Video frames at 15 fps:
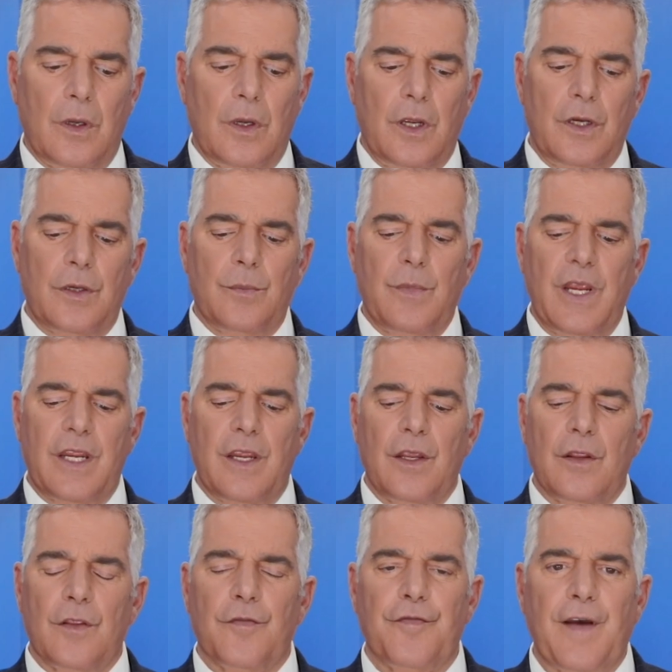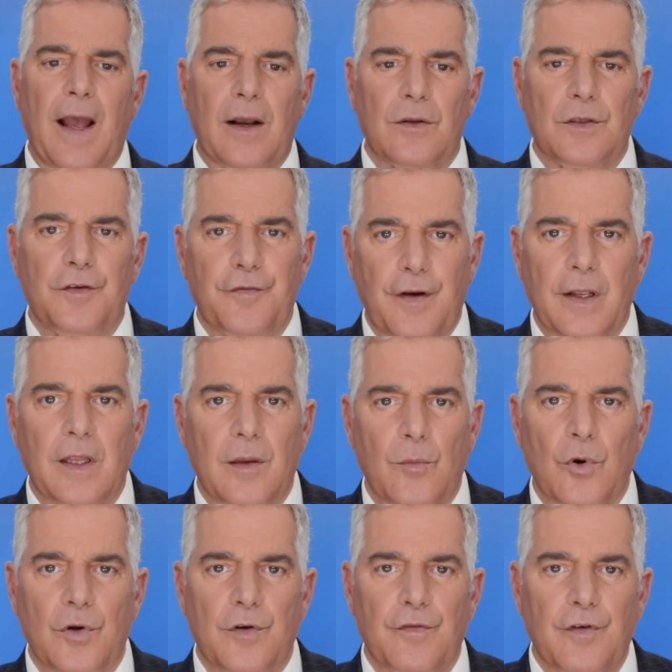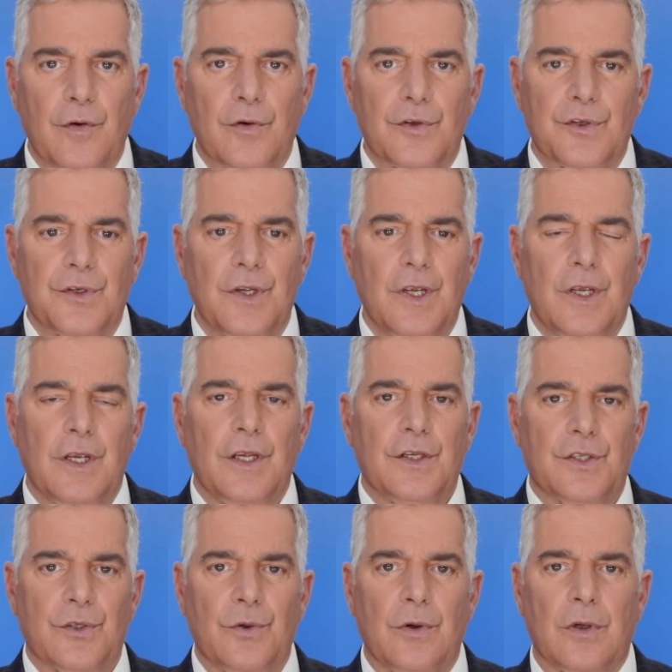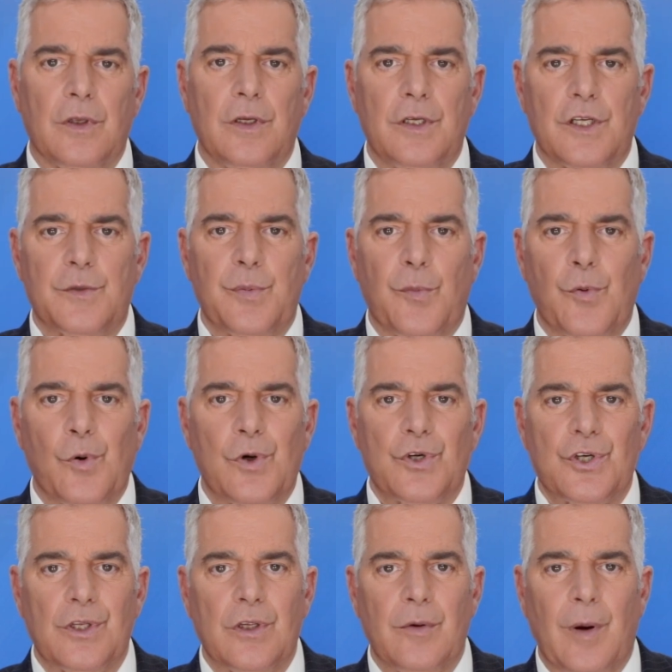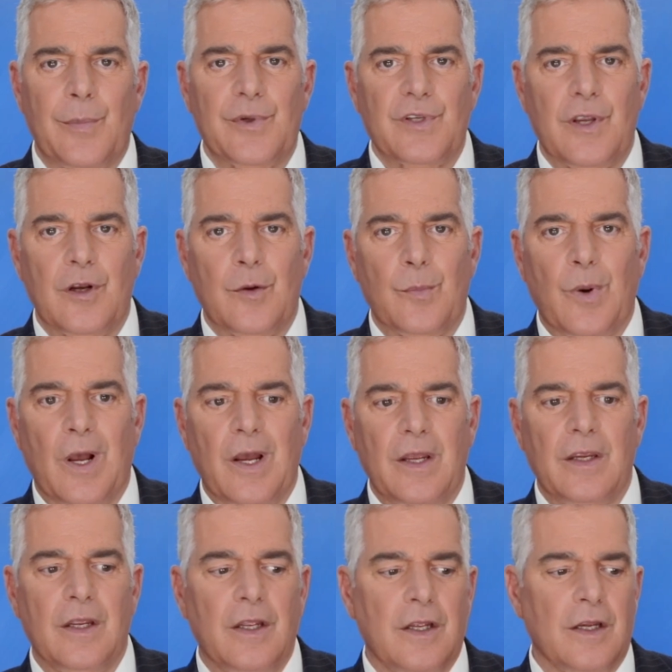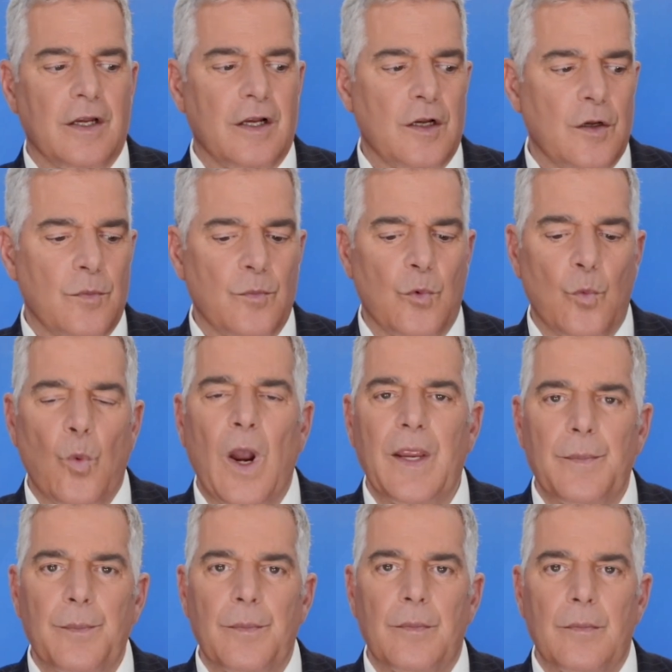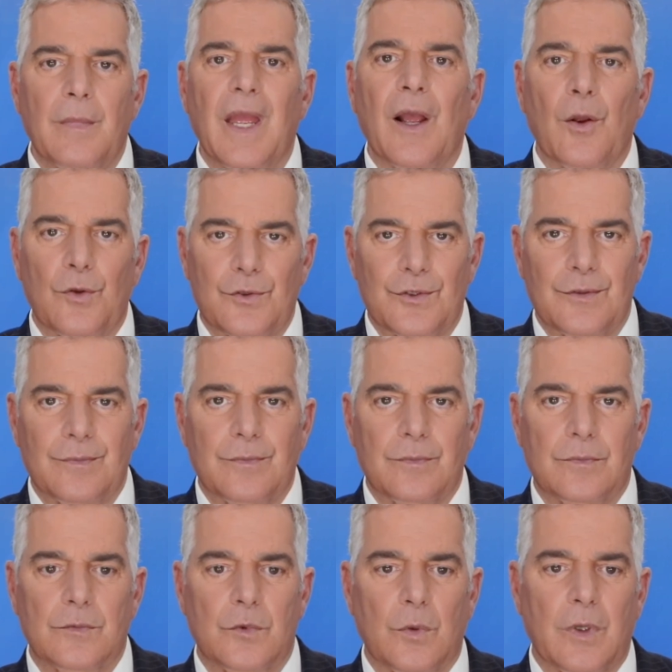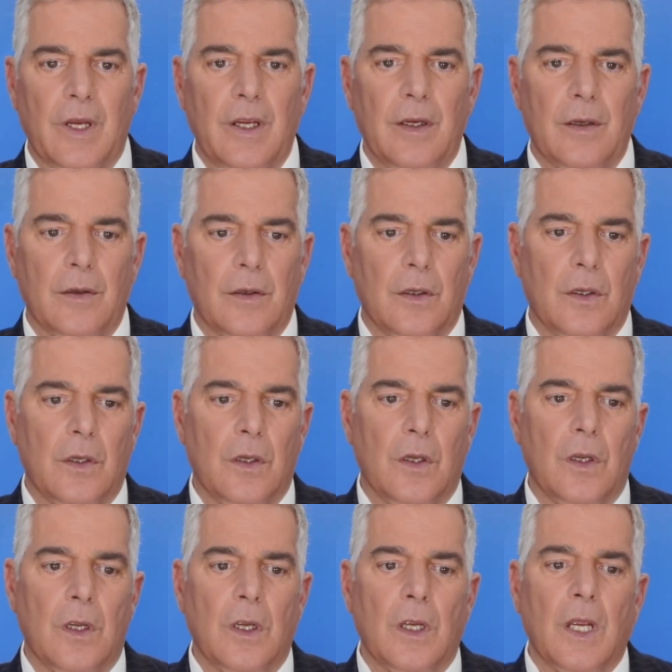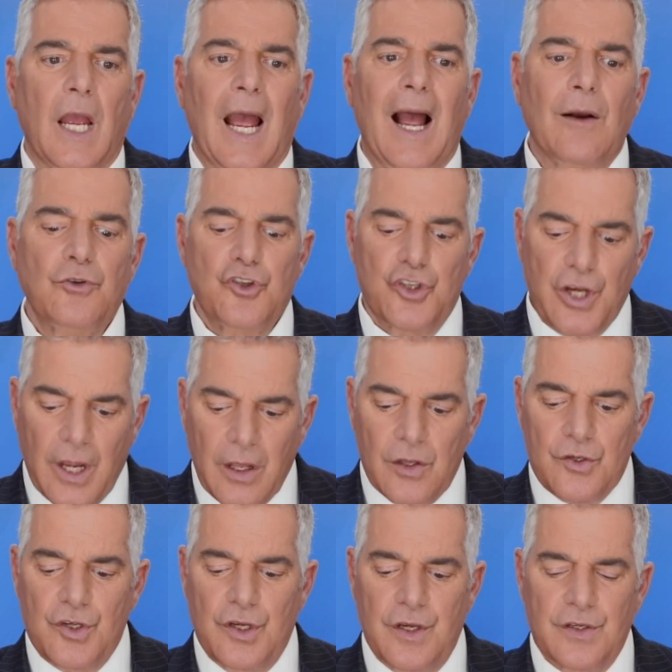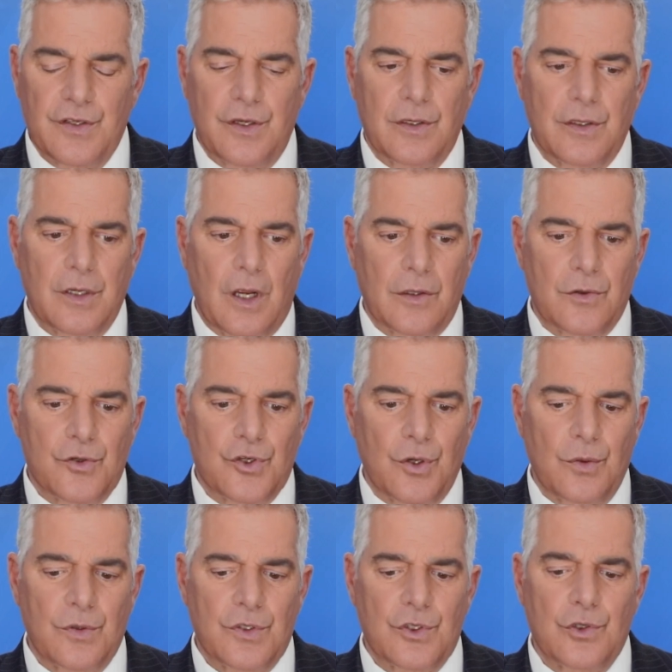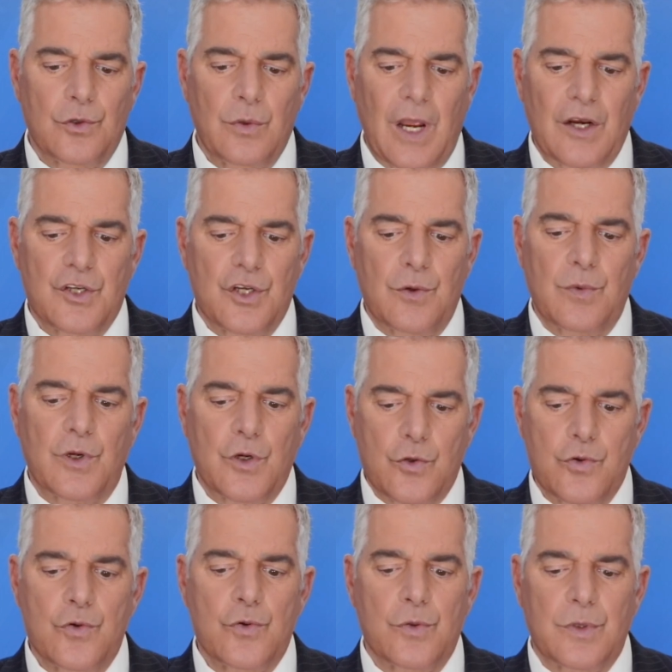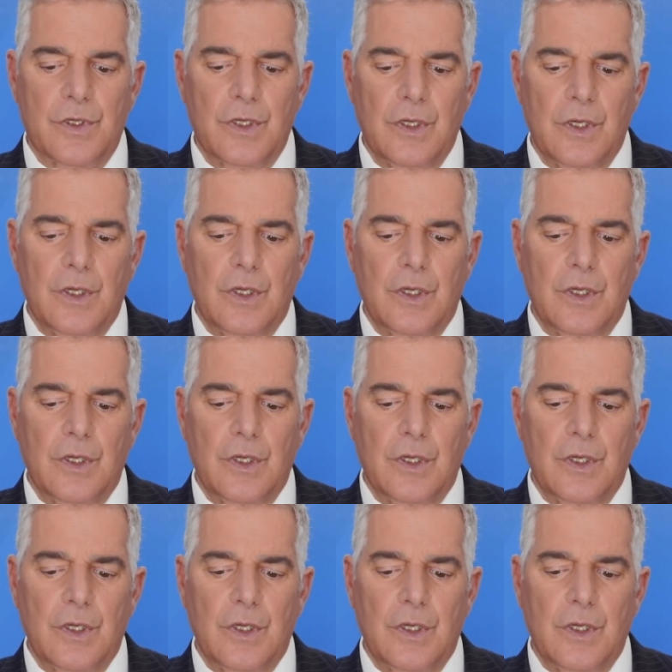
and making the faculty, frankly, more diverse, historically disproportionately represented by um, white males. Okay. How challenging is it, Dr. Jones, to actually recruit